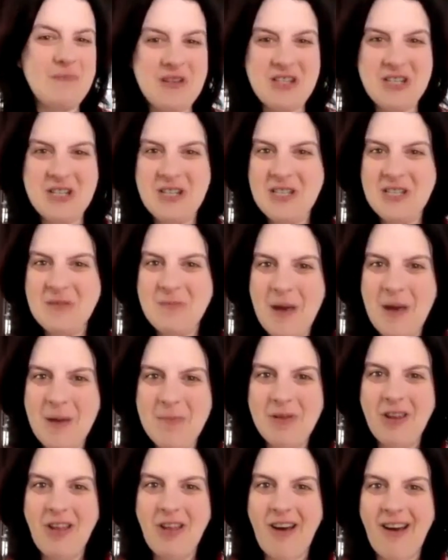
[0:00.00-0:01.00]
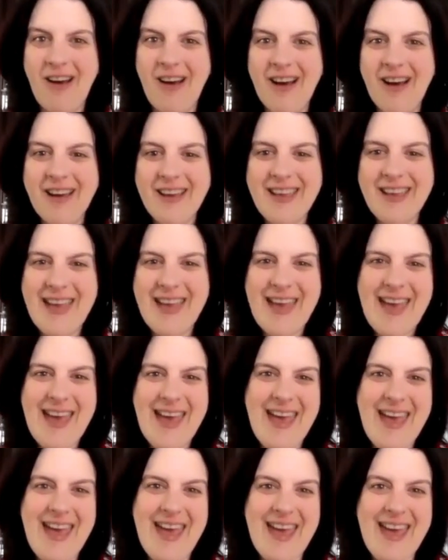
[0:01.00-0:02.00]
Mission is my blog.
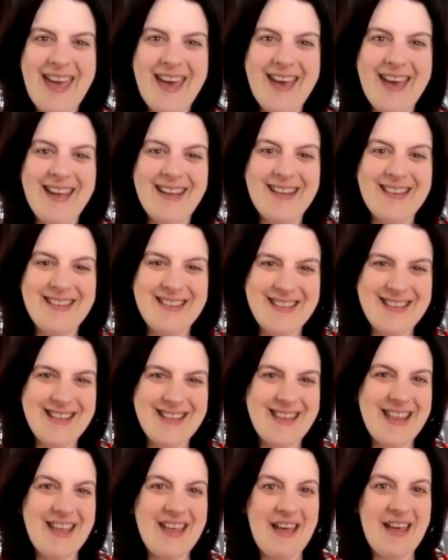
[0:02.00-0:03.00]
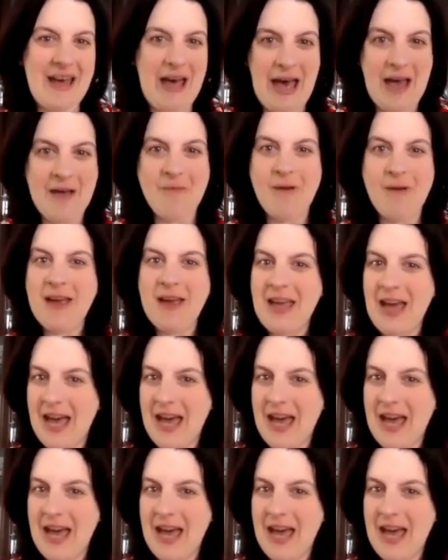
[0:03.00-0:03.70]
And the I write,